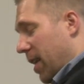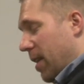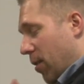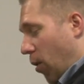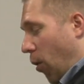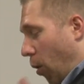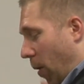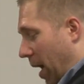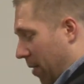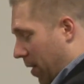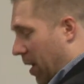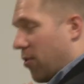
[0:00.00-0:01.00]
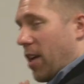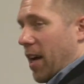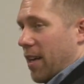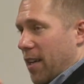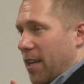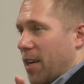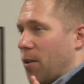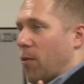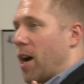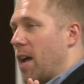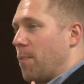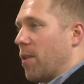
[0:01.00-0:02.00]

there's a whole lot of things tied in here, right?